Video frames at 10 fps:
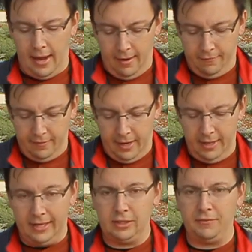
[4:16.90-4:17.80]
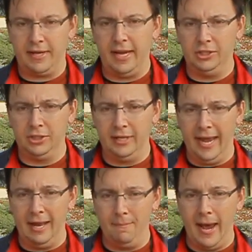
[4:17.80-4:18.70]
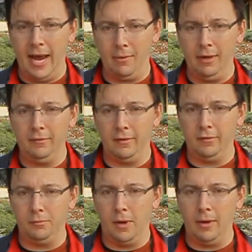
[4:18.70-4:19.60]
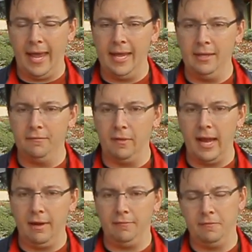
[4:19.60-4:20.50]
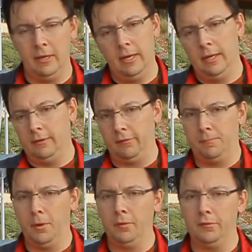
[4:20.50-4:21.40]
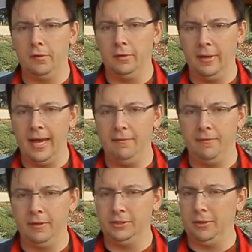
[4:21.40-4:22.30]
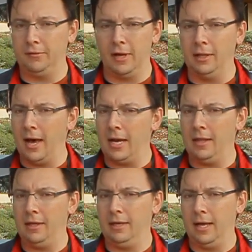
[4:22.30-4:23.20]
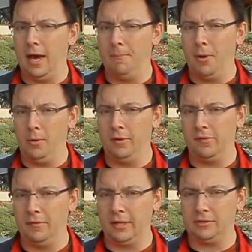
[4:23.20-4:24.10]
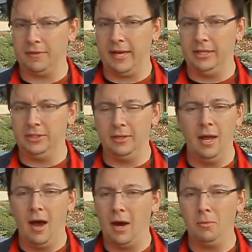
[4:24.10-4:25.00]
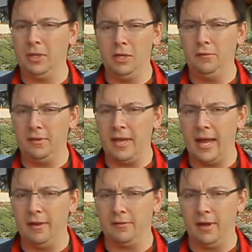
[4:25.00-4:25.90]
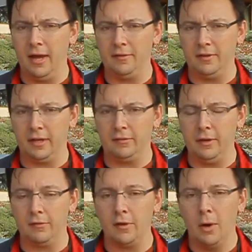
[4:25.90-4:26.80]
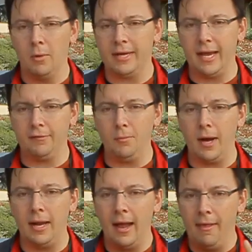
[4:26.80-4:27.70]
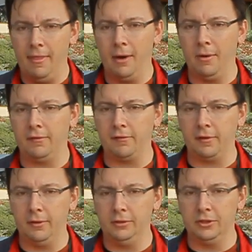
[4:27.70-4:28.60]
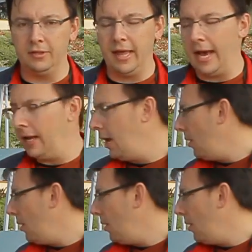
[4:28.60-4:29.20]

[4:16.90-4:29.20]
of electrification and batteries is, well, end of life, disposal, landfill issues. A lot of the uh, opponents of electrification are really using that as, a, as an excuse. Well, guess what? There is a solution to that.